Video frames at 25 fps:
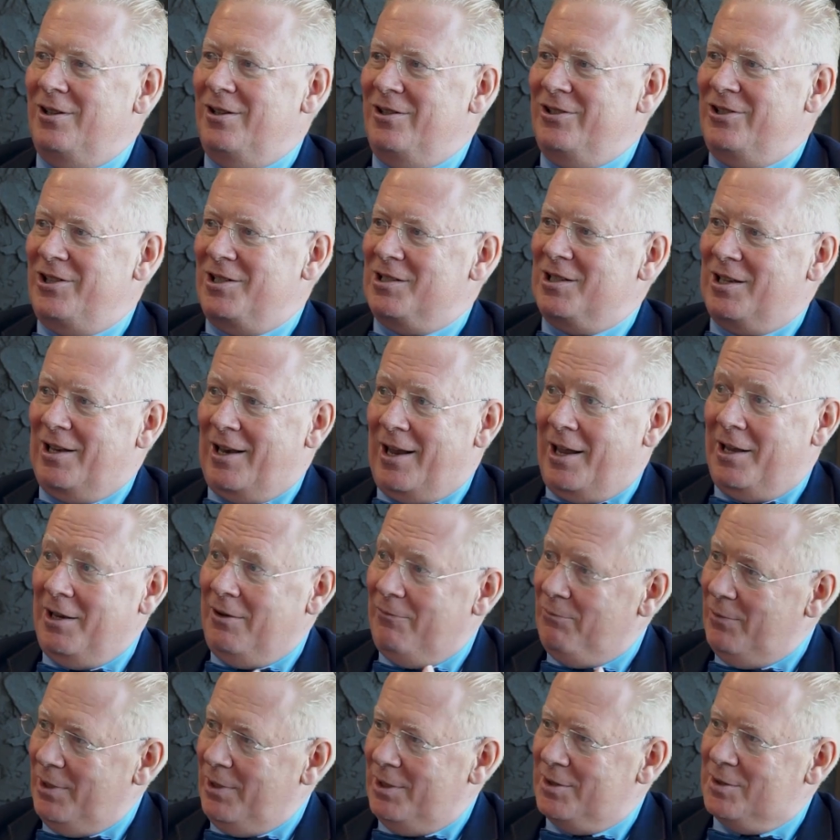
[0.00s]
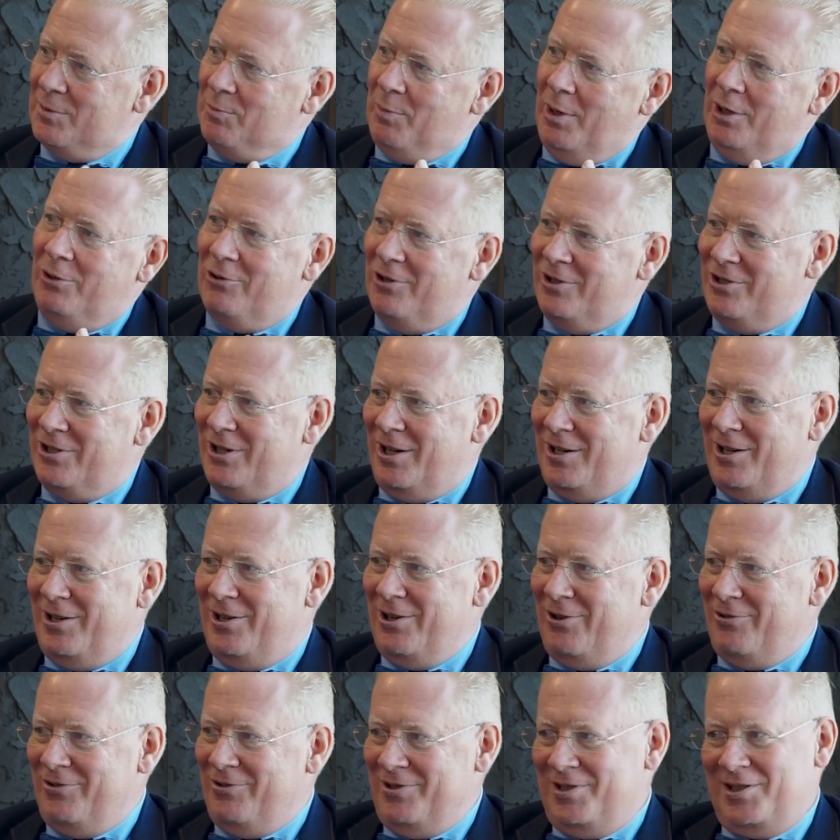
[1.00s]
Just like we speak to each other
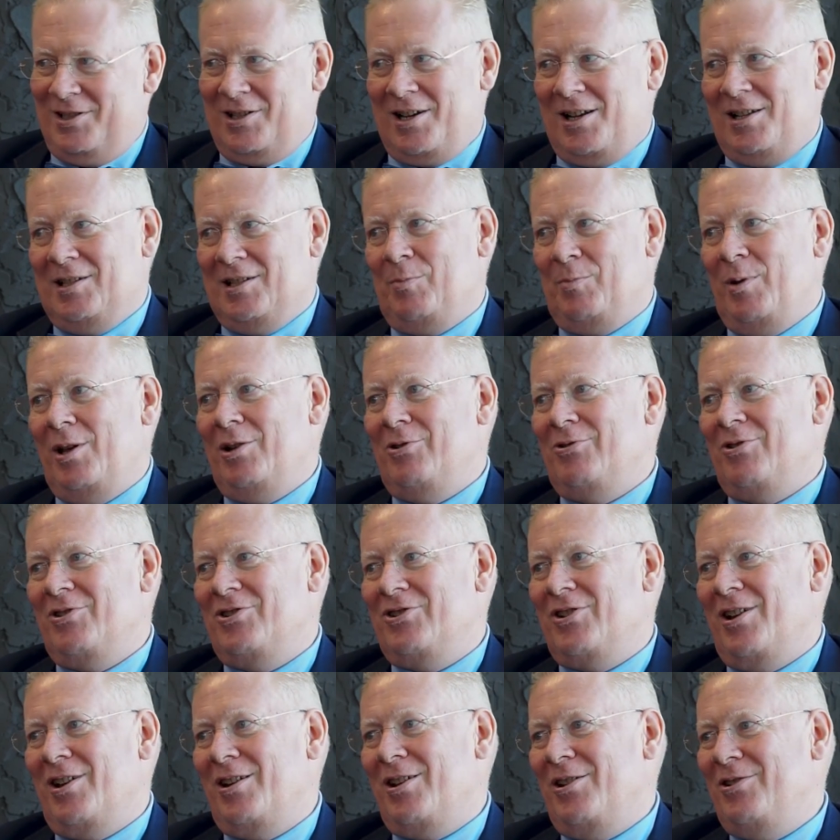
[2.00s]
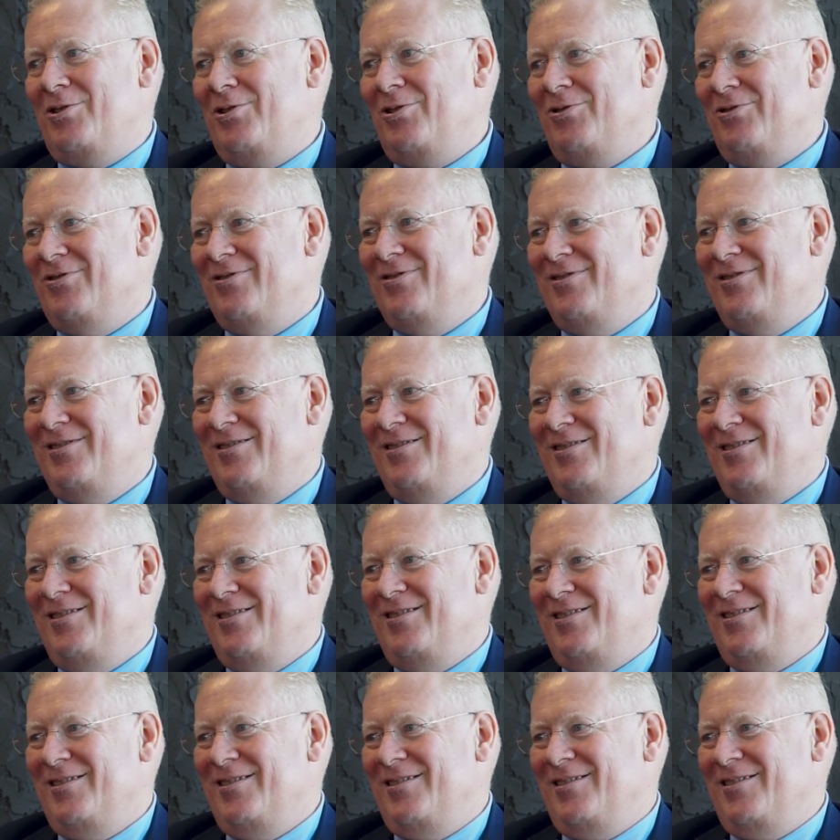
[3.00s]
now, cells speak to each other too.
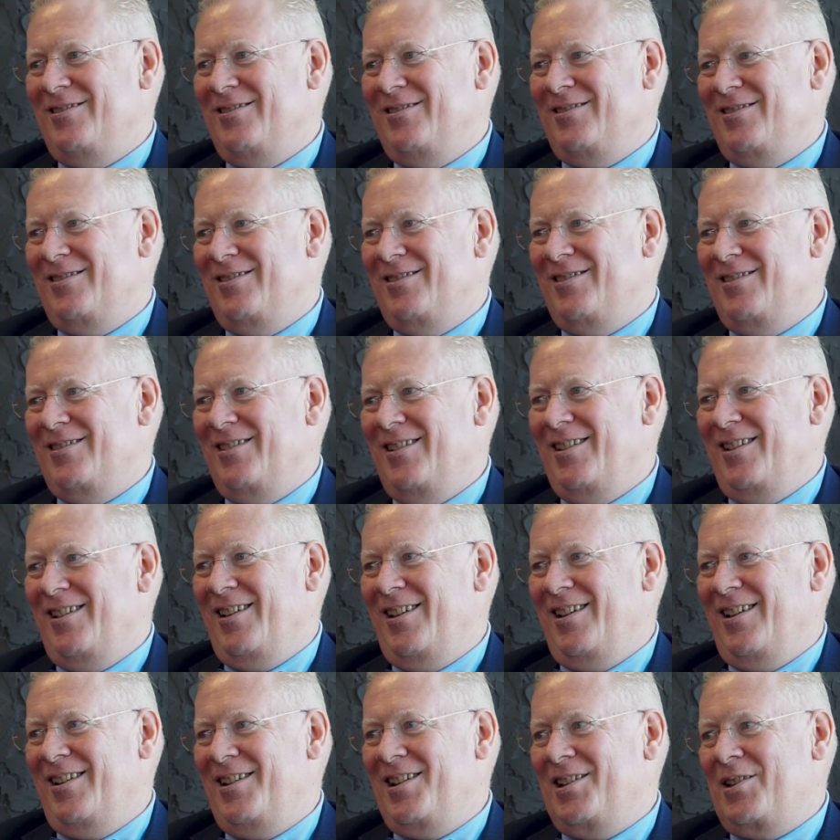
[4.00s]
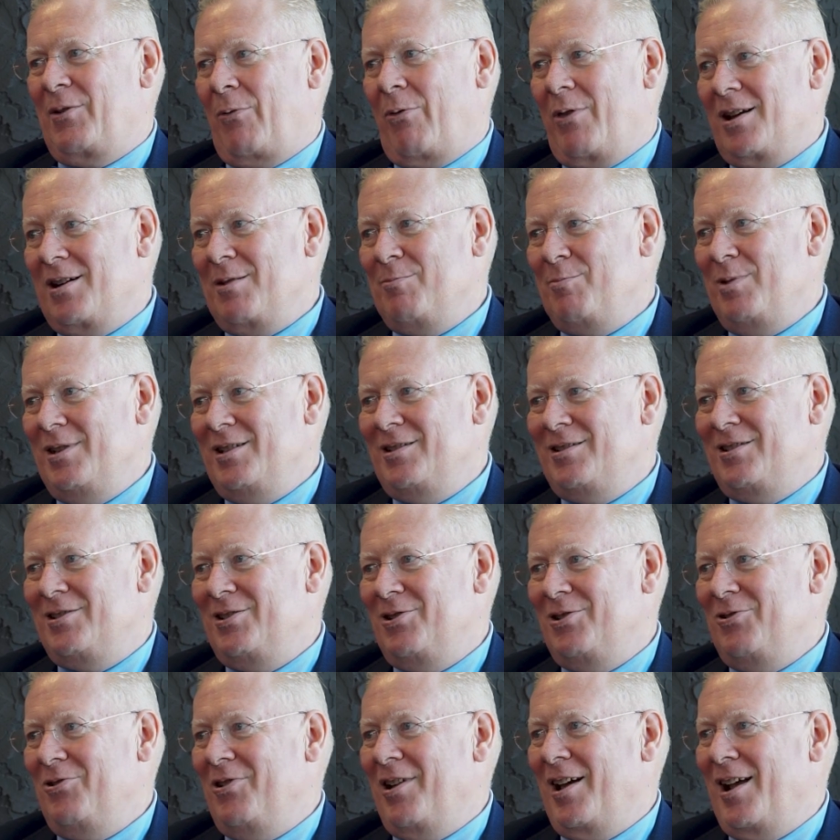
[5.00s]
And as
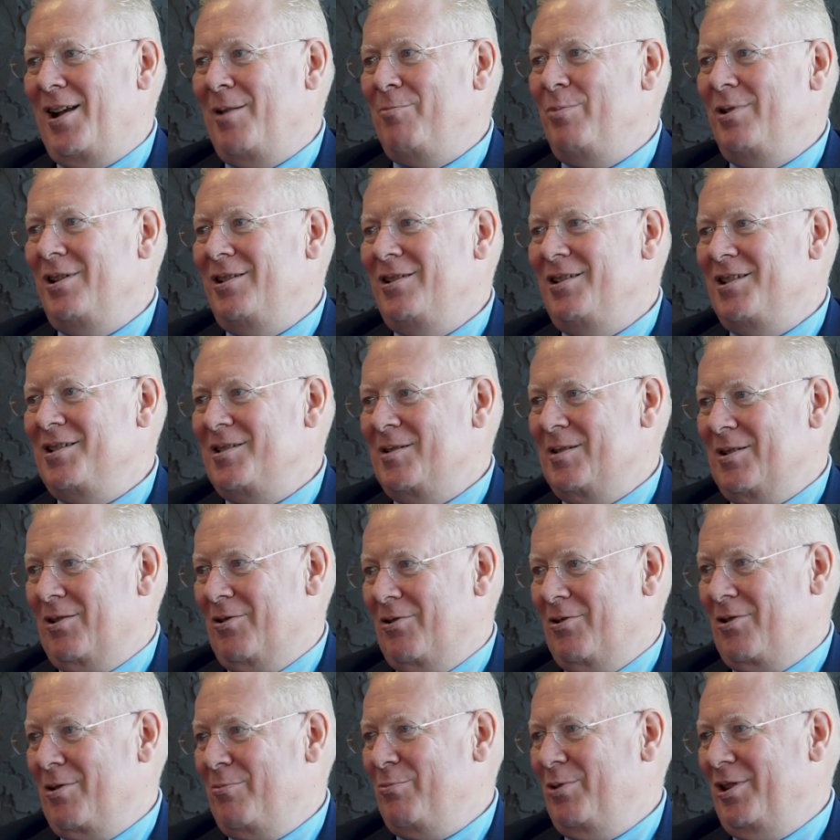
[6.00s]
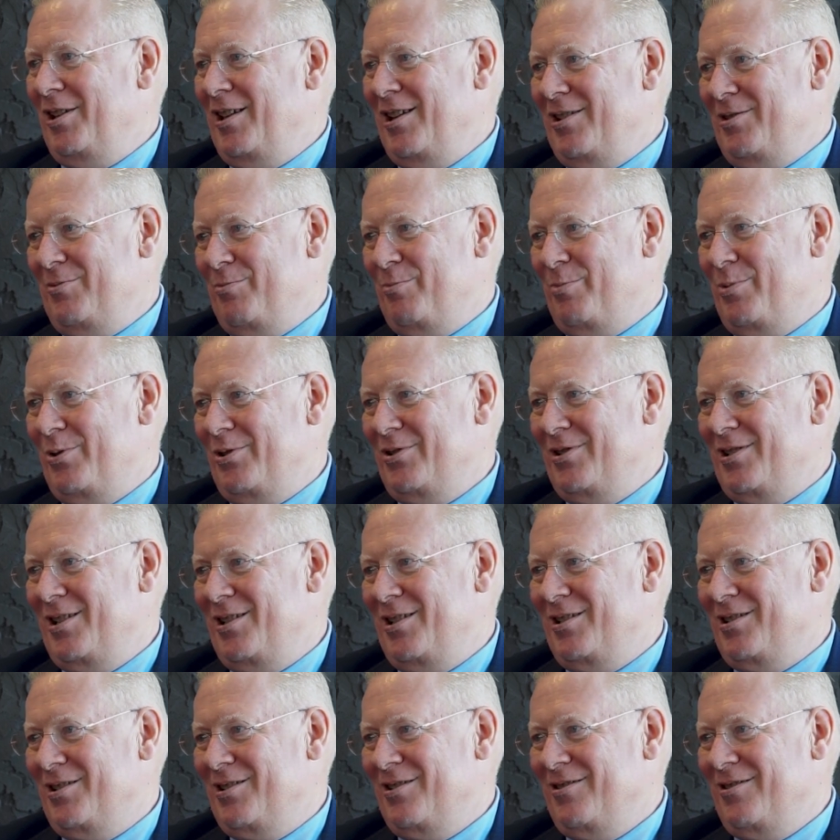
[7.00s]
therapists, you help in this communication process.